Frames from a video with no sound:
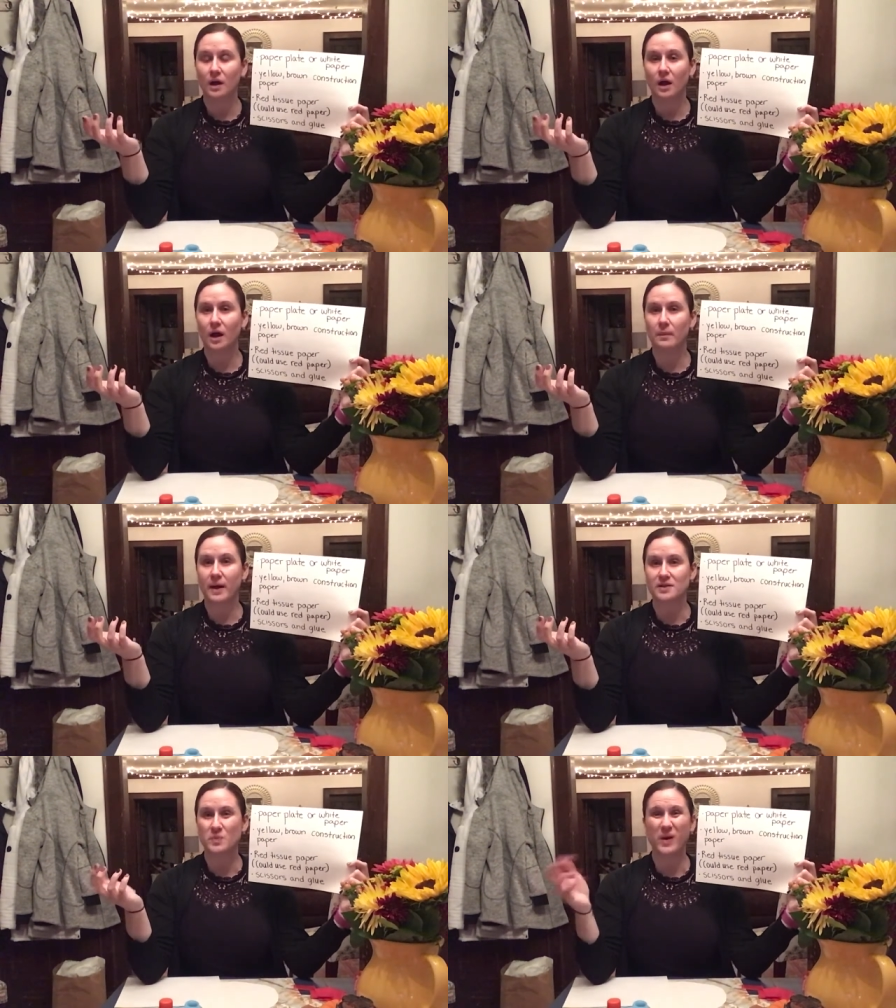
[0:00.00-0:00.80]
um,
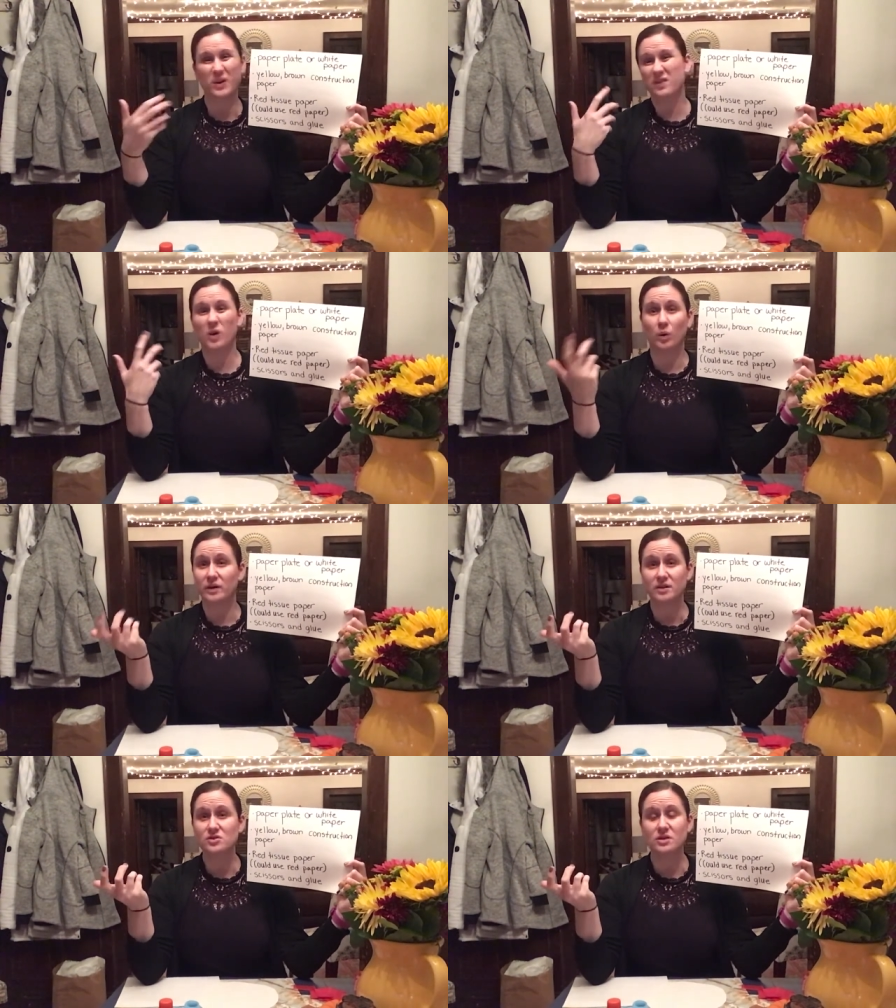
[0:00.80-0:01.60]
as well, or even
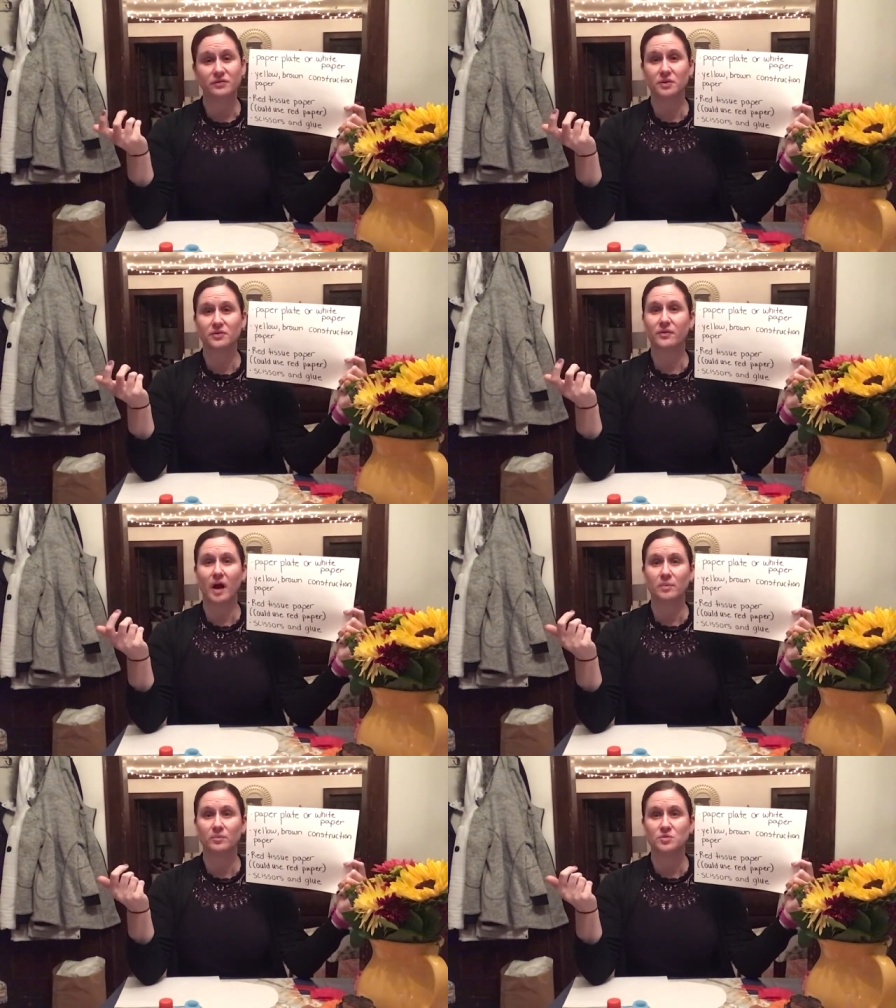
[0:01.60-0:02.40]
orange if you
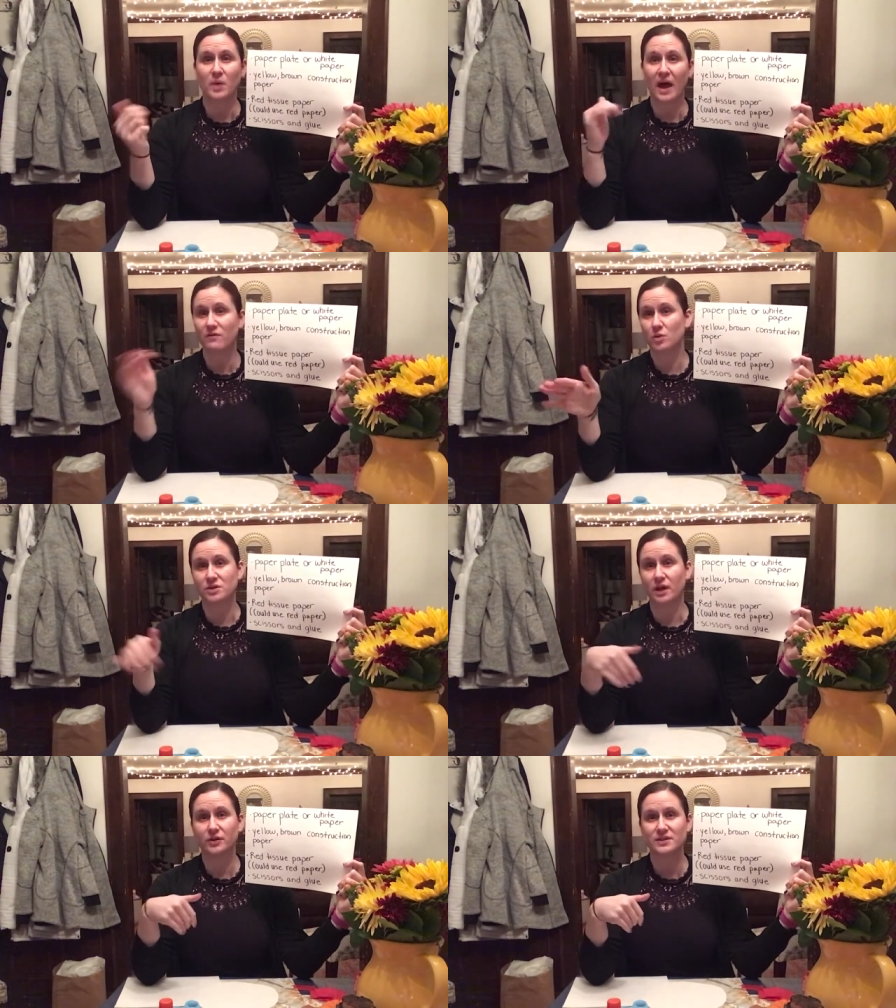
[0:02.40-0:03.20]
um, have those
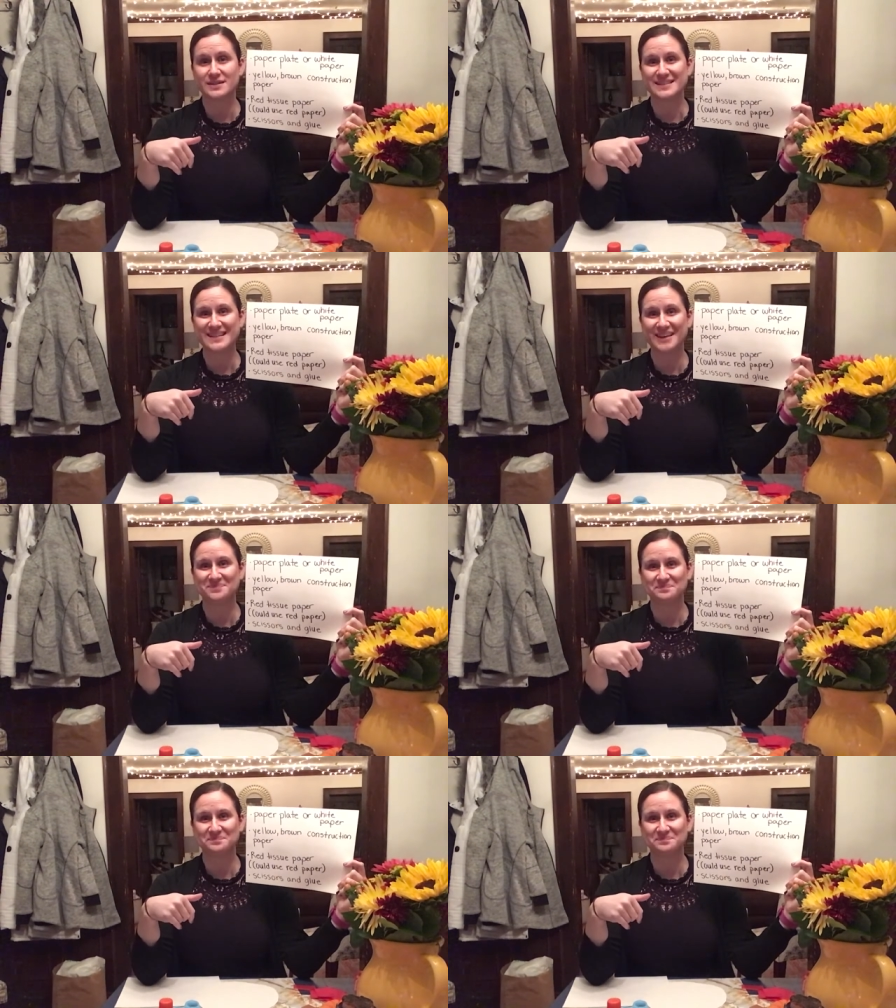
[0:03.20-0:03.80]
colors instead.